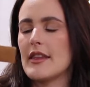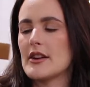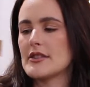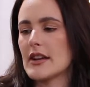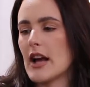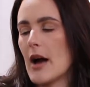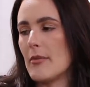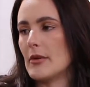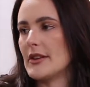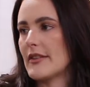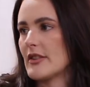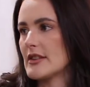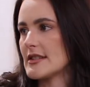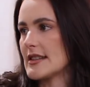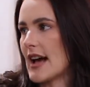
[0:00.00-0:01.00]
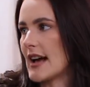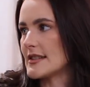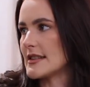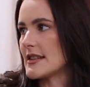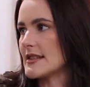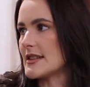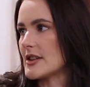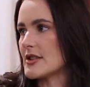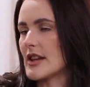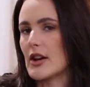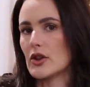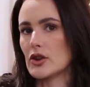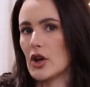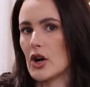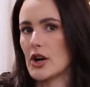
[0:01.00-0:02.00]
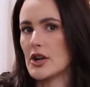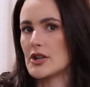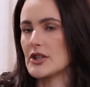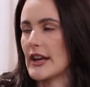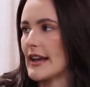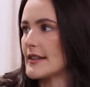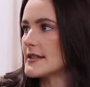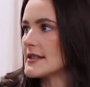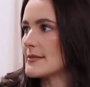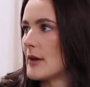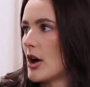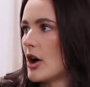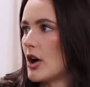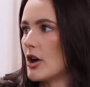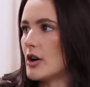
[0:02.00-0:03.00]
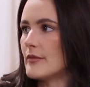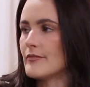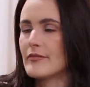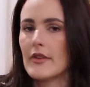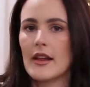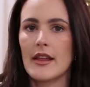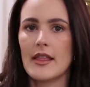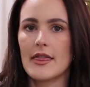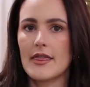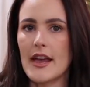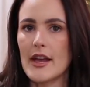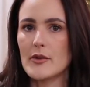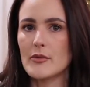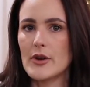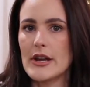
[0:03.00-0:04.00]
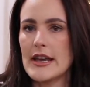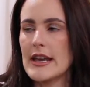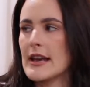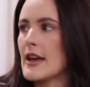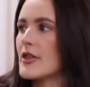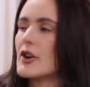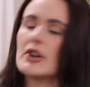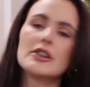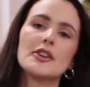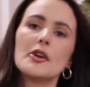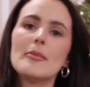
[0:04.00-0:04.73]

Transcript: There's a couple different sizes. There's like large and small. They ring. They're a little